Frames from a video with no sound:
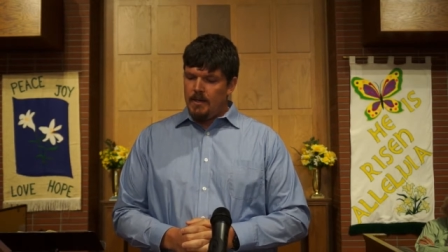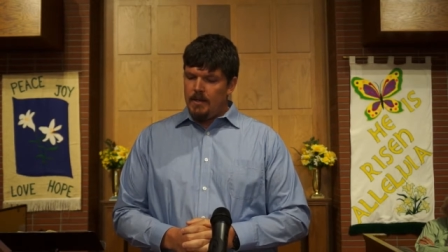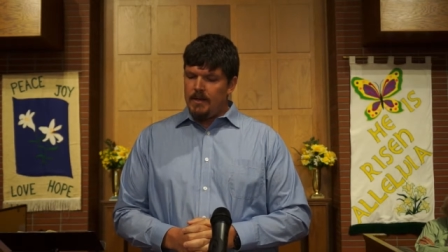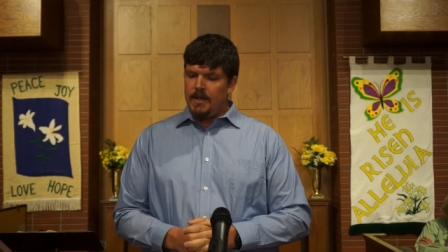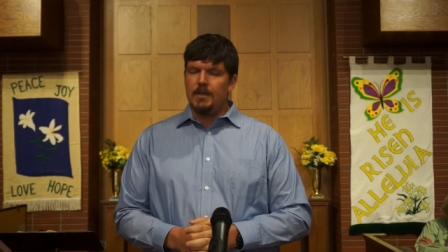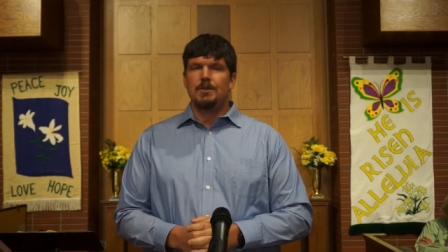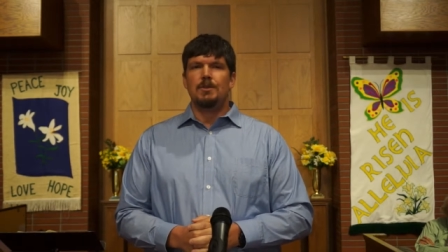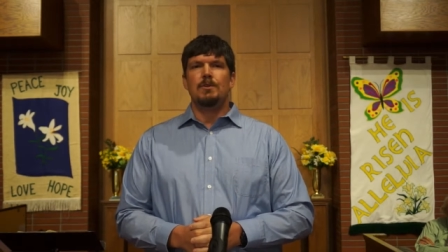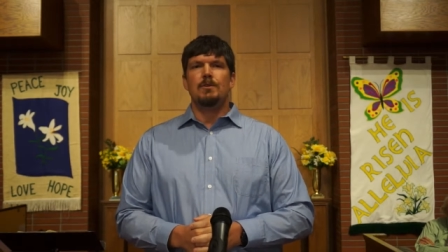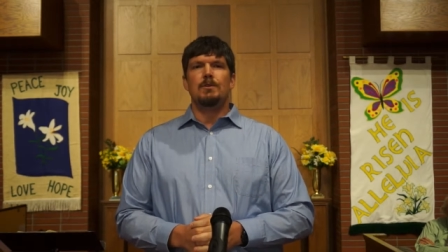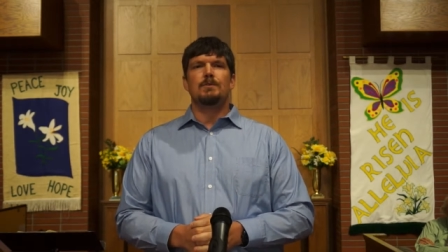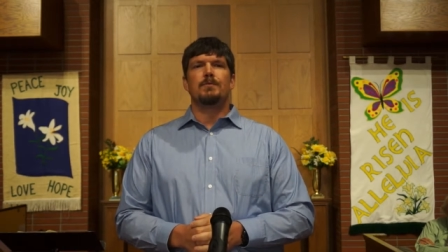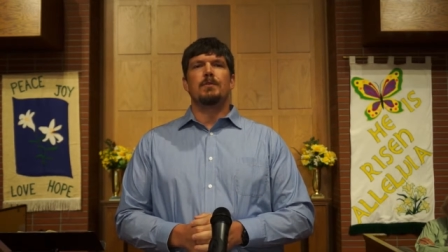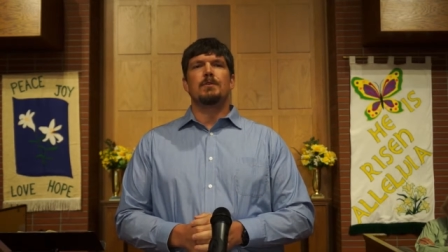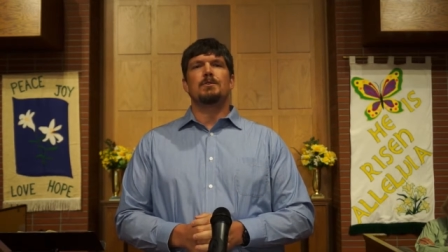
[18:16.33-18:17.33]
that is
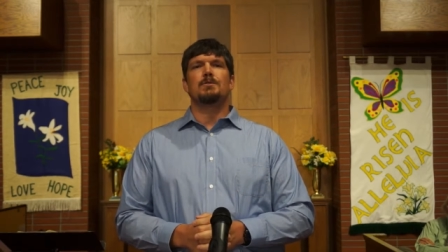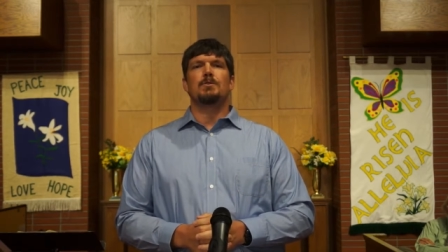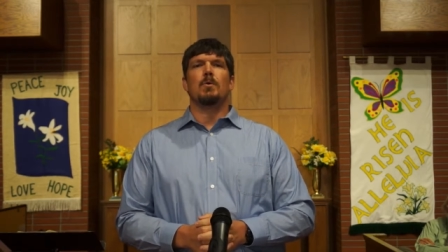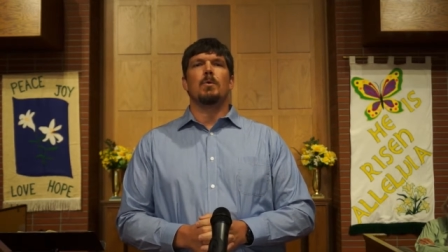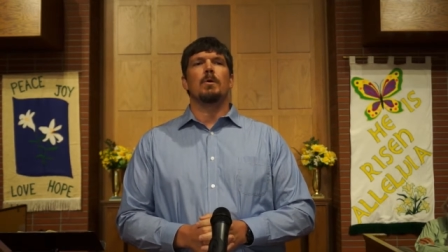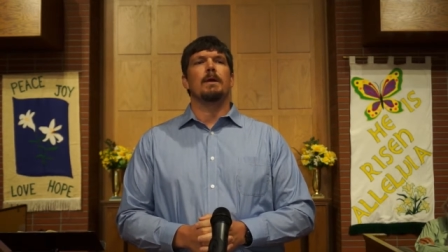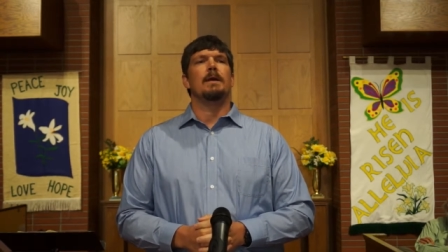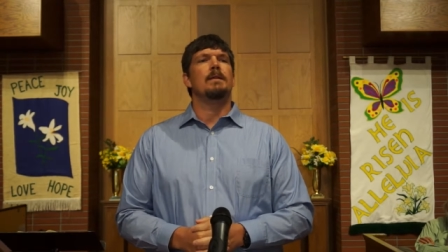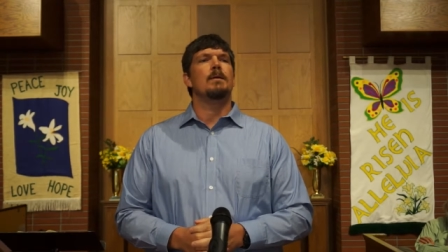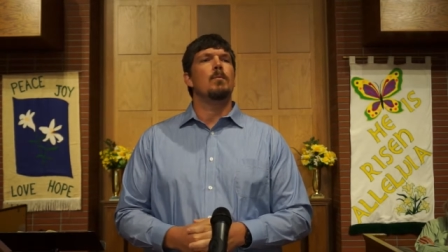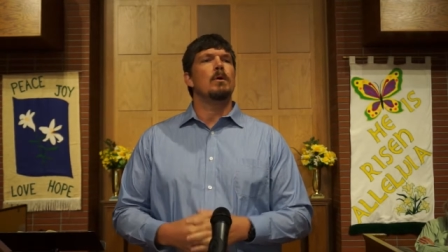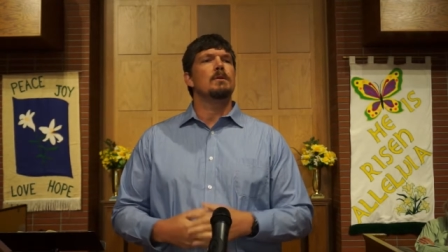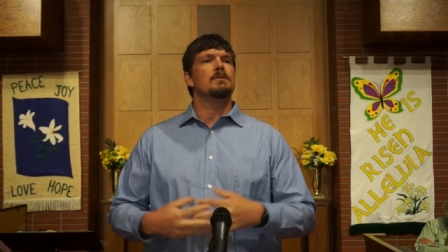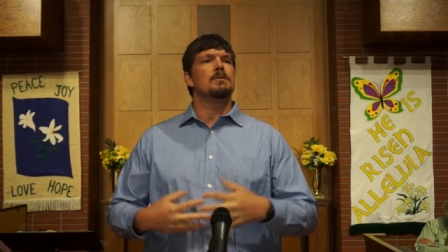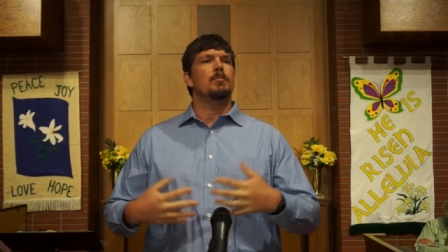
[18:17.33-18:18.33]
used for the story, and then
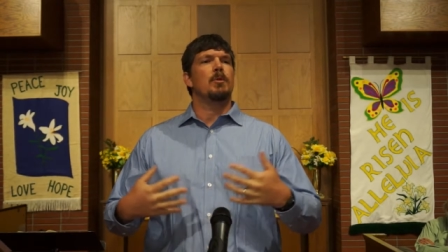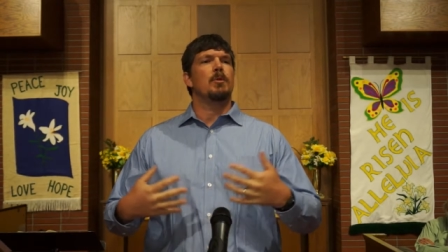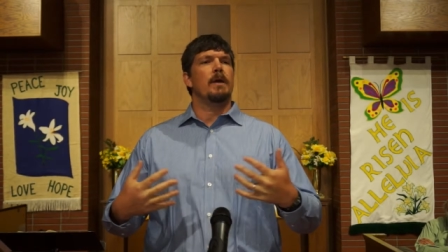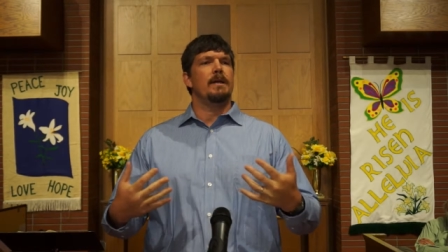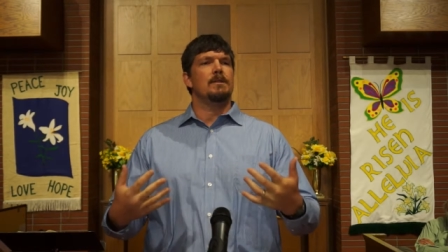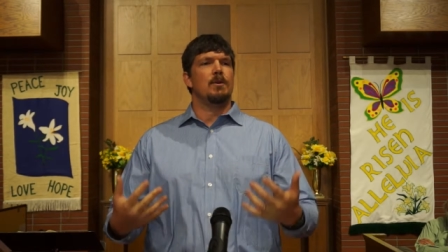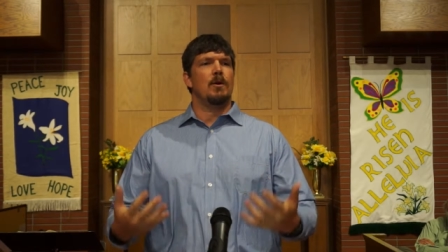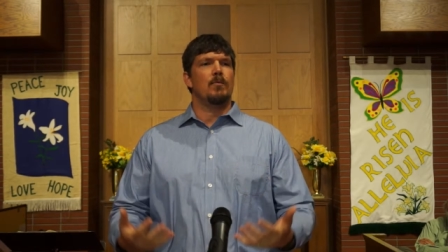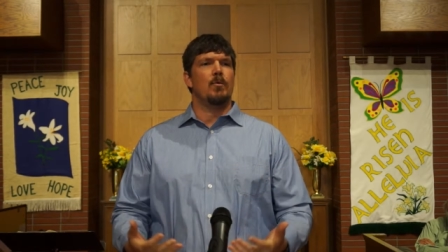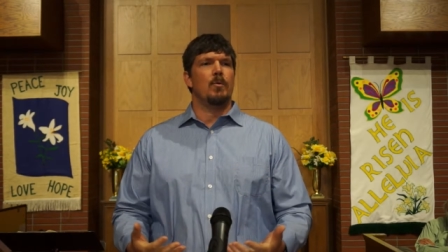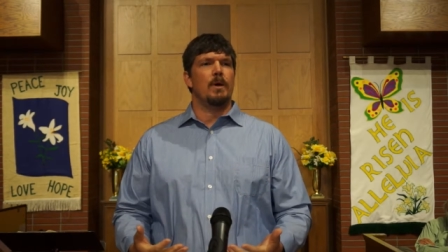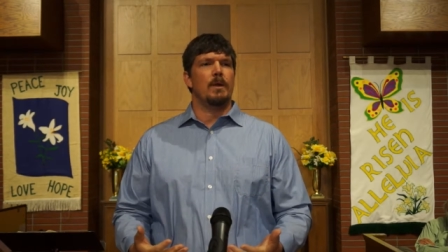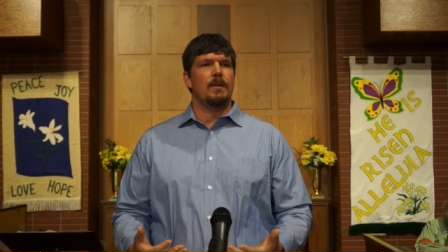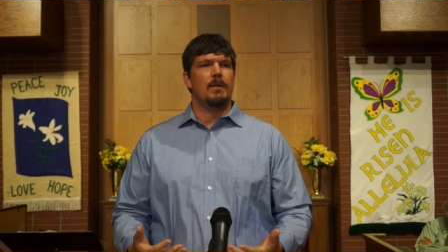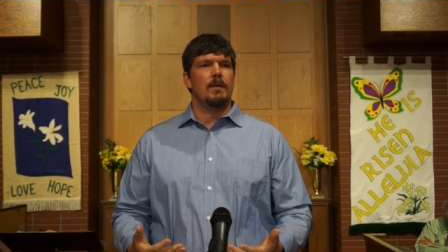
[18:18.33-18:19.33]
once the play is over with,